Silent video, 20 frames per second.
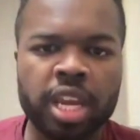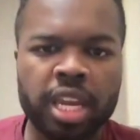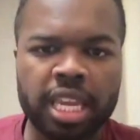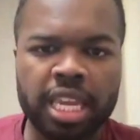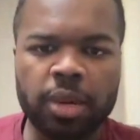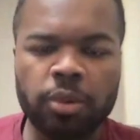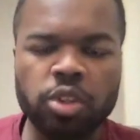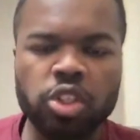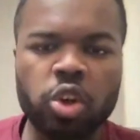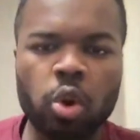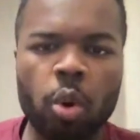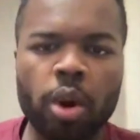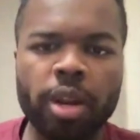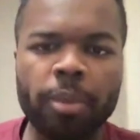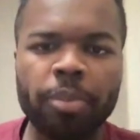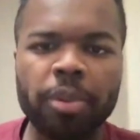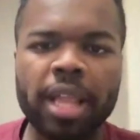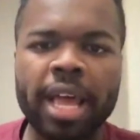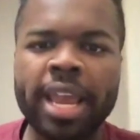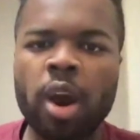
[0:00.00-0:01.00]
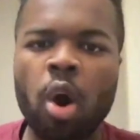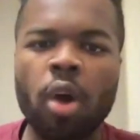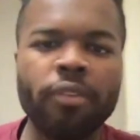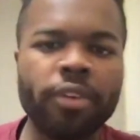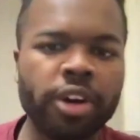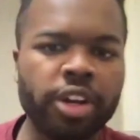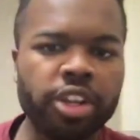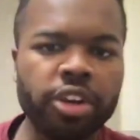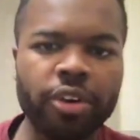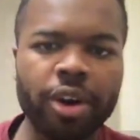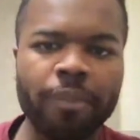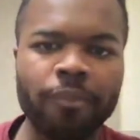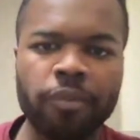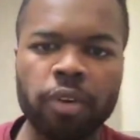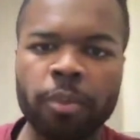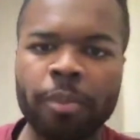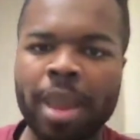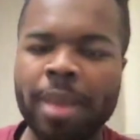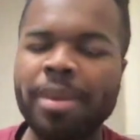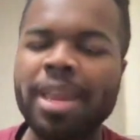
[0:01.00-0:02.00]
he was going to play over in Europe
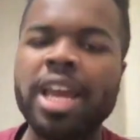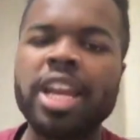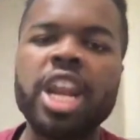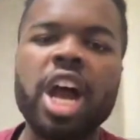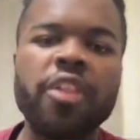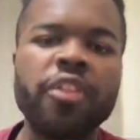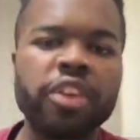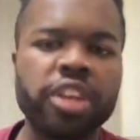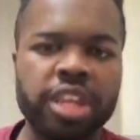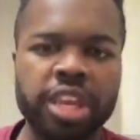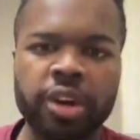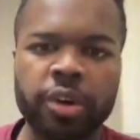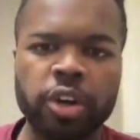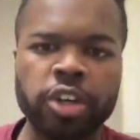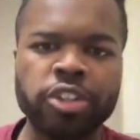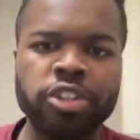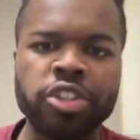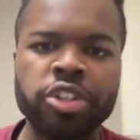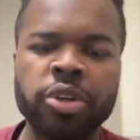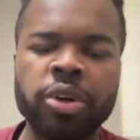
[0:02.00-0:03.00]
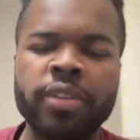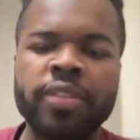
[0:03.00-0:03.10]
for maybe another year or two,